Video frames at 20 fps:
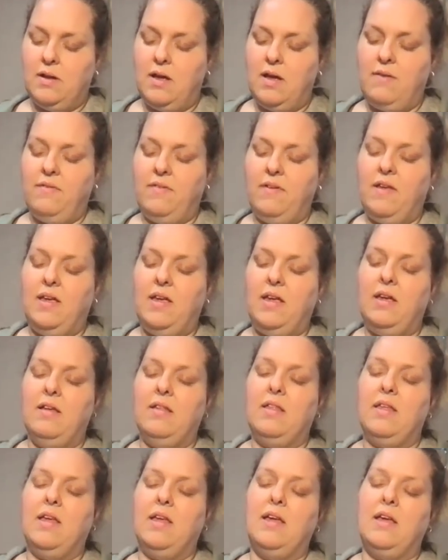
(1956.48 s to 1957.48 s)
of
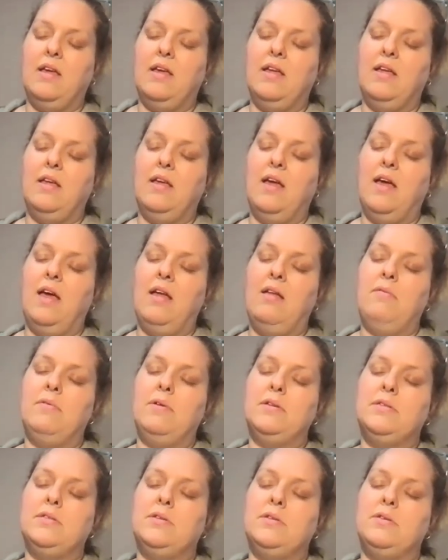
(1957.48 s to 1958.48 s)
healing and
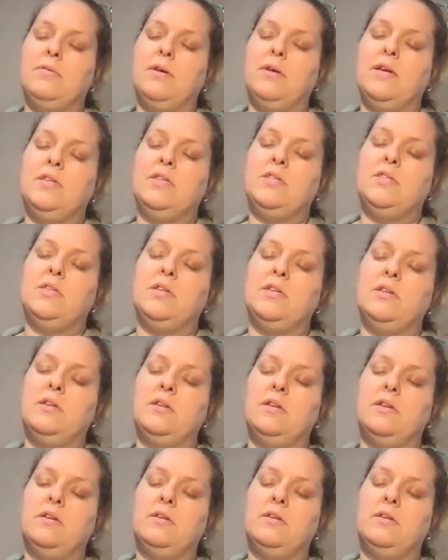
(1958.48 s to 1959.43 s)
restoration,